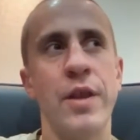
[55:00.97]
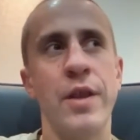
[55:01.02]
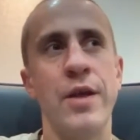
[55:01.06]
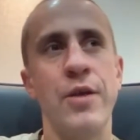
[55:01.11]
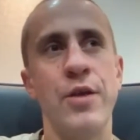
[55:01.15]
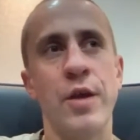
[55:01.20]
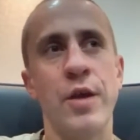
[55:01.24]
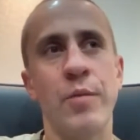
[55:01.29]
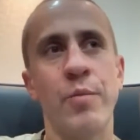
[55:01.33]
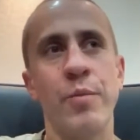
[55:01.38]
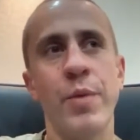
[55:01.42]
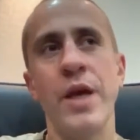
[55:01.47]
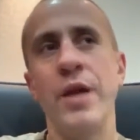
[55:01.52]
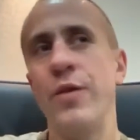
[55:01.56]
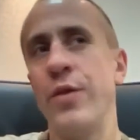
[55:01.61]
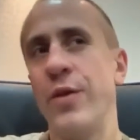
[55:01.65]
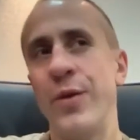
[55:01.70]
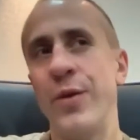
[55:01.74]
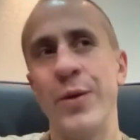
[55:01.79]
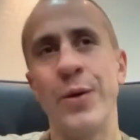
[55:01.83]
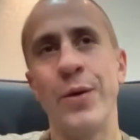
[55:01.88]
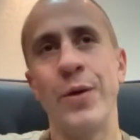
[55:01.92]
They just paid
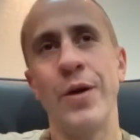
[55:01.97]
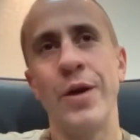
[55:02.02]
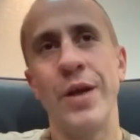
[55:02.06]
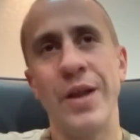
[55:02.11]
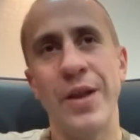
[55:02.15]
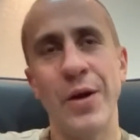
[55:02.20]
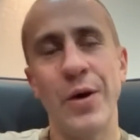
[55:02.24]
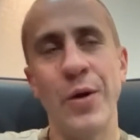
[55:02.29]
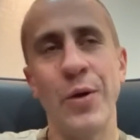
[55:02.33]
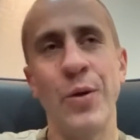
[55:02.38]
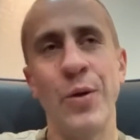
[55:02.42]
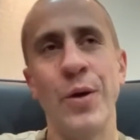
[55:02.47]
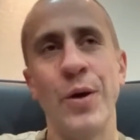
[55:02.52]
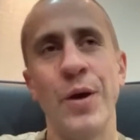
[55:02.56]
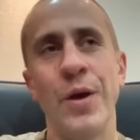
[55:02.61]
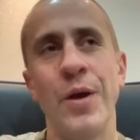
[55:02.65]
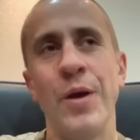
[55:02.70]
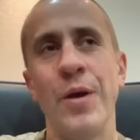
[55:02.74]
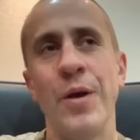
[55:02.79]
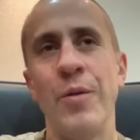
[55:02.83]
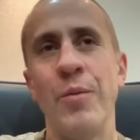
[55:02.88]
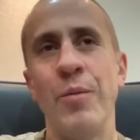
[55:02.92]
you,
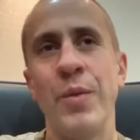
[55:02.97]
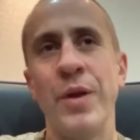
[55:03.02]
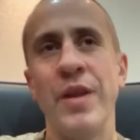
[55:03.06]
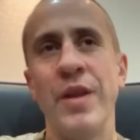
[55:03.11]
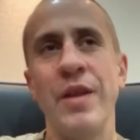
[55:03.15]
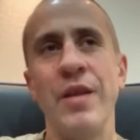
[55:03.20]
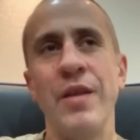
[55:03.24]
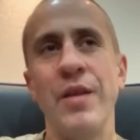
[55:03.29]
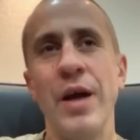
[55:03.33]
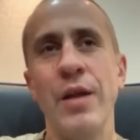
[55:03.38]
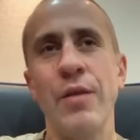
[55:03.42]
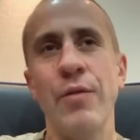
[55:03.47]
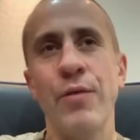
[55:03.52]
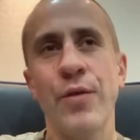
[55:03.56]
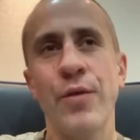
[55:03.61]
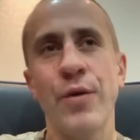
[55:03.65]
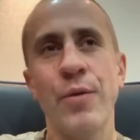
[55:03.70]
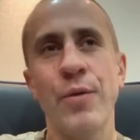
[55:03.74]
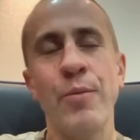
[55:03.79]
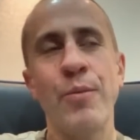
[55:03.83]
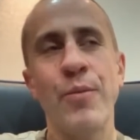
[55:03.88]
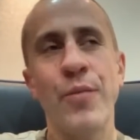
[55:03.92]
but not
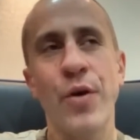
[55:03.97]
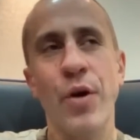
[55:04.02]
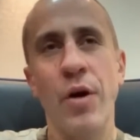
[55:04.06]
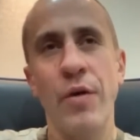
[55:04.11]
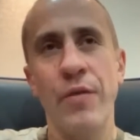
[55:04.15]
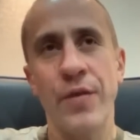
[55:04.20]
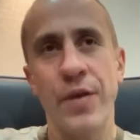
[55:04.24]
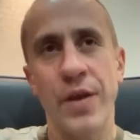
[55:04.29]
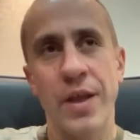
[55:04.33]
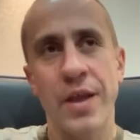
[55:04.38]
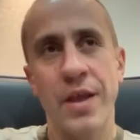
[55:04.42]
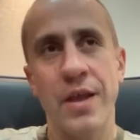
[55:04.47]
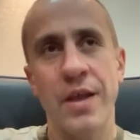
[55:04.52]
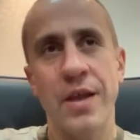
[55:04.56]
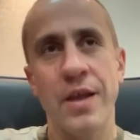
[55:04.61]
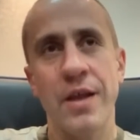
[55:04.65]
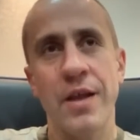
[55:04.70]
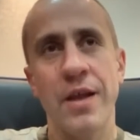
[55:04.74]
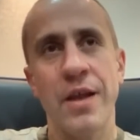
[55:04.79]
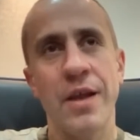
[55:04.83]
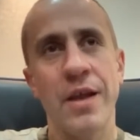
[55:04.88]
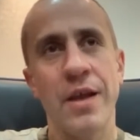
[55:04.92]
from
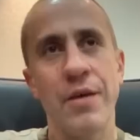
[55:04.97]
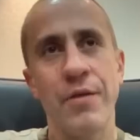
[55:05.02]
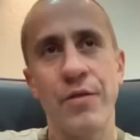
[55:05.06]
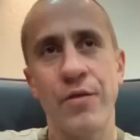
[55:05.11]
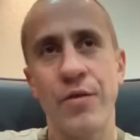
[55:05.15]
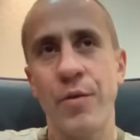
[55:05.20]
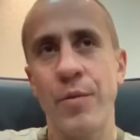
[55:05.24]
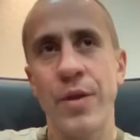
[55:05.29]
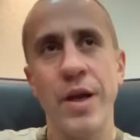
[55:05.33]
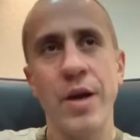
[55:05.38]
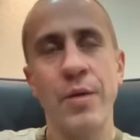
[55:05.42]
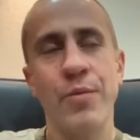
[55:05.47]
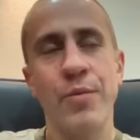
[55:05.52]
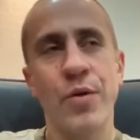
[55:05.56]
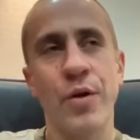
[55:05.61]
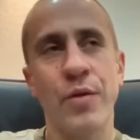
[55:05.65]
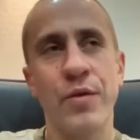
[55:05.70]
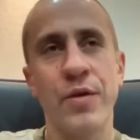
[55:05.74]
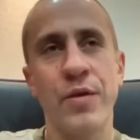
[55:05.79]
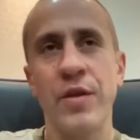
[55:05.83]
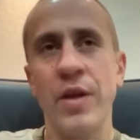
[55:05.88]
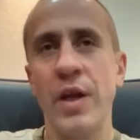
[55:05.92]
profits, from their
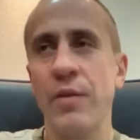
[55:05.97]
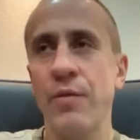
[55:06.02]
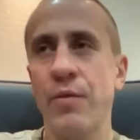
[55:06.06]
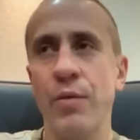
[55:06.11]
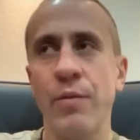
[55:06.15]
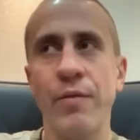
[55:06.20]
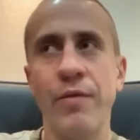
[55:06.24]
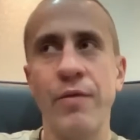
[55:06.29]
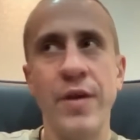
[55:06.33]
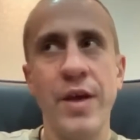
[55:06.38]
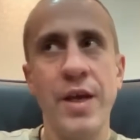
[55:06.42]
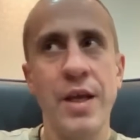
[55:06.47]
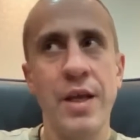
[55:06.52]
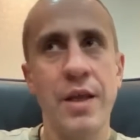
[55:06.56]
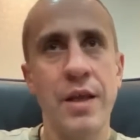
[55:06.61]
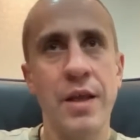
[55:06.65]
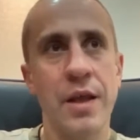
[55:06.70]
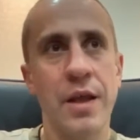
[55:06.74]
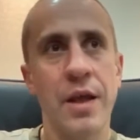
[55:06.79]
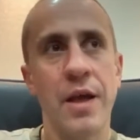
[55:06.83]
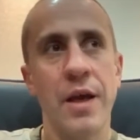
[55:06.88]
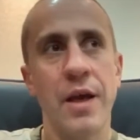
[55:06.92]
profit, not from
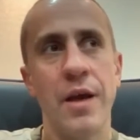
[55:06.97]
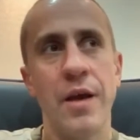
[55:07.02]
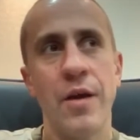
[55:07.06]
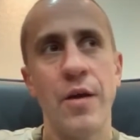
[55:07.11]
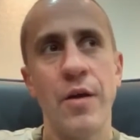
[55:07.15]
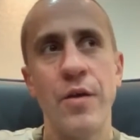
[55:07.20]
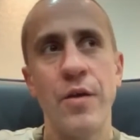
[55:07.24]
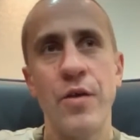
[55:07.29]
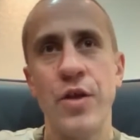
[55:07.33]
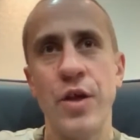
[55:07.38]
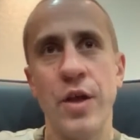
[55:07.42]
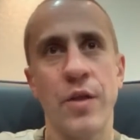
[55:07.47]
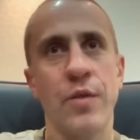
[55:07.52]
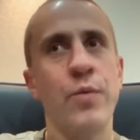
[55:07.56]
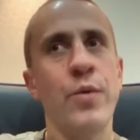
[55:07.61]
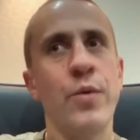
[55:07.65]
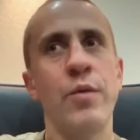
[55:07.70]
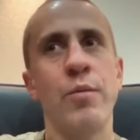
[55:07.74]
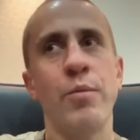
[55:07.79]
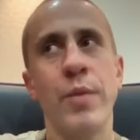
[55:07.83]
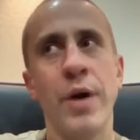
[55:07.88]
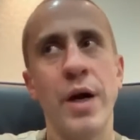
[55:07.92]
fees, just
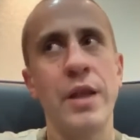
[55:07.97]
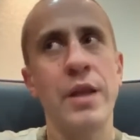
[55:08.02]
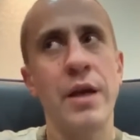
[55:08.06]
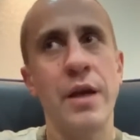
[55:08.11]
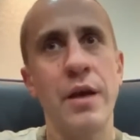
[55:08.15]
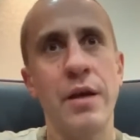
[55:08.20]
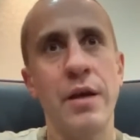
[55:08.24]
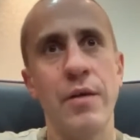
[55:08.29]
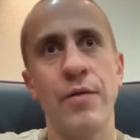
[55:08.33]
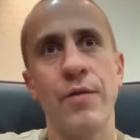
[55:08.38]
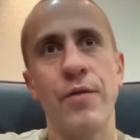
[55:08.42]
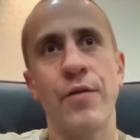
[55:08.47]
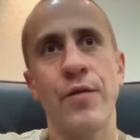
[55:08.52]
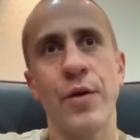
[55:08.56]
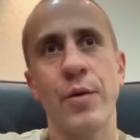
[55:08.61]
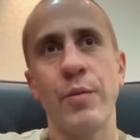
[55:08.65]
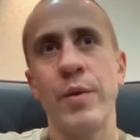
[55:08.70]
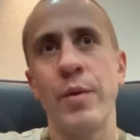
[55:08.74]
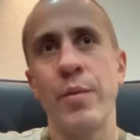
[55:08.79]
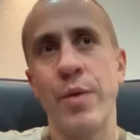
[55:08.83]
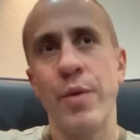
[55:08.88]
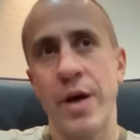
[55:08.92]
with money
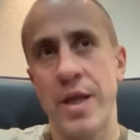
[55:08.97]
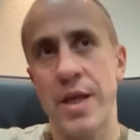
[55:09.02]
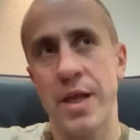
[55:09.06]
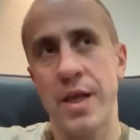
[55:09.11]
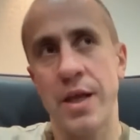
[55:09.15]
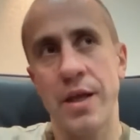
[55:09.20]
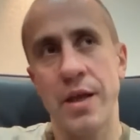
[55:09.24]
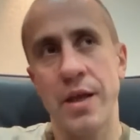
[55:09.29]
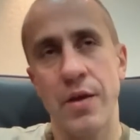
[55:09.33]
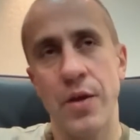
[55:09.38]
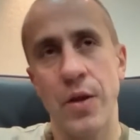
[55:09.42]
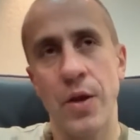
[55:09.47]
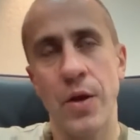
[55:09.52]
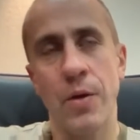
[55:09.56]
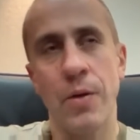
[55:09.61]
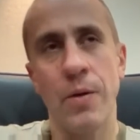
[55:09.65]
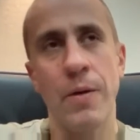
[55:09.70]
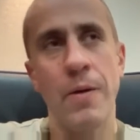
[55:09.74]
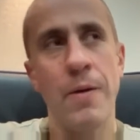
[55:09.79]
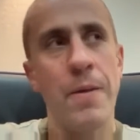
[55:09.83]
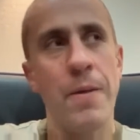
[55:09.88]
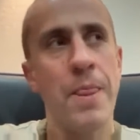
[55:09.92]
from deposits,
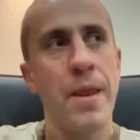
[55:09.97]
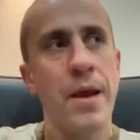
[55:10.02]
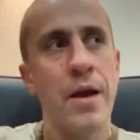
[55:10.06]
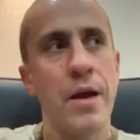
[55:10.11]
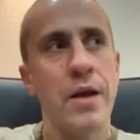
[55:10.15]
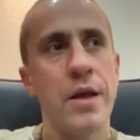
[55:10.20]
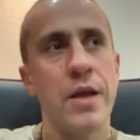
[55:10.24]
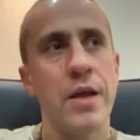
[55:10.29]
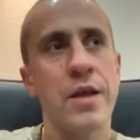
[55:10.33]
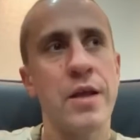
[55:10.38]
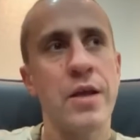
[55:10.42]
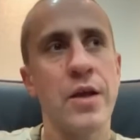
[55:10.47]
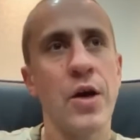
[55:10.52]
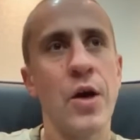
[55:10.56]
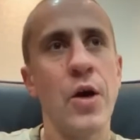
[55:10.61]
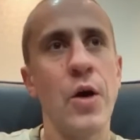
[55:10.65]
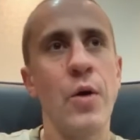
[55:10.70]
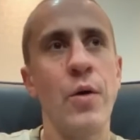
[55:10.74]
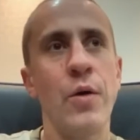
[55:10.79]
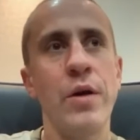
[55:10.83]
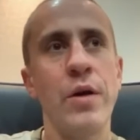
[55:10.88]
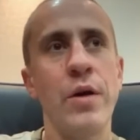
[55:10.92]

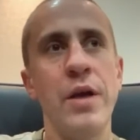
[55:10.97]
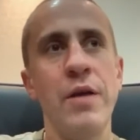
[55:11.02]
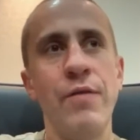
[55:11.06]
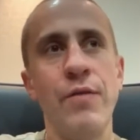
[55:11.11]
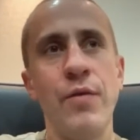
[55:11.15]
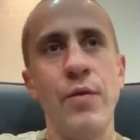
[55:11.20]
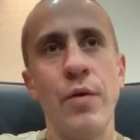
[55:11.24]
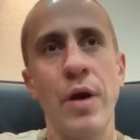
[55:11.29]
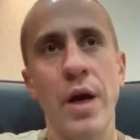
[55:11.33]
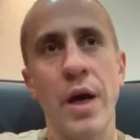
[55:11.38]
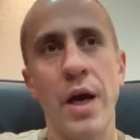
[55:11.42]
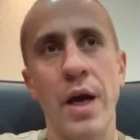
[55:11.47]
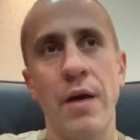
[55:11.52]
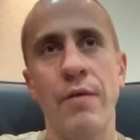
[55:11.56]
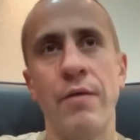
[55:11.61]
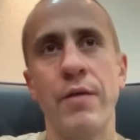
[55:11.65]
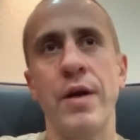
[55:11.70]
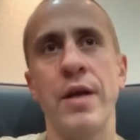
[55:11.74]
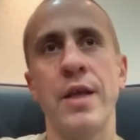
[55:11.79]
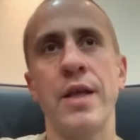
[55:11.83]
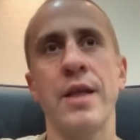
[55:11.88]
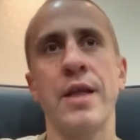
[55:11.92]
So if you
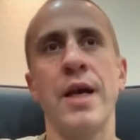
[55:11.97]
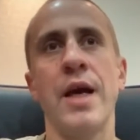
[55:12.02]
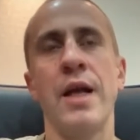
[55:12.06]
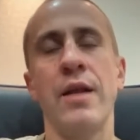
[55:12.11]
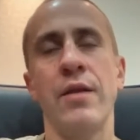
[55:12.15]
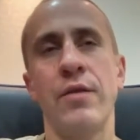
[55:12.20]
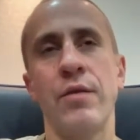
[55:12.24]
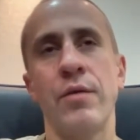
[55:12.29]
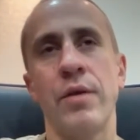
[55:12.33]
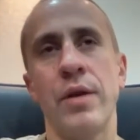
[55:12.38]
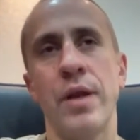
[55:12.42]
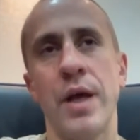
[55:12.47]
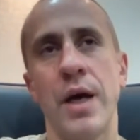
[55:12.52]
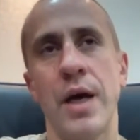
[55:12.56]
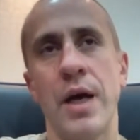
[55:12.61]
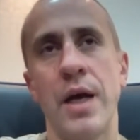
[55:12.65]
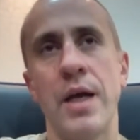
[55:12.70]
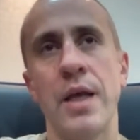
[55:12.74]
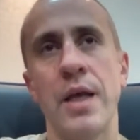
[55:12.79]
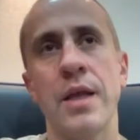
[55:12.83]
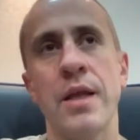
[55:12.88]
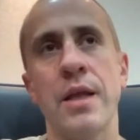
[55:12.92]
have a
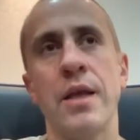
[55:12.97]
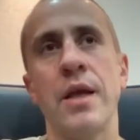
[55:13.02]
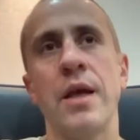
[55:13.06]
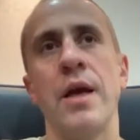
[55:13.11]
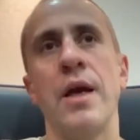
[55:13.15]
centralized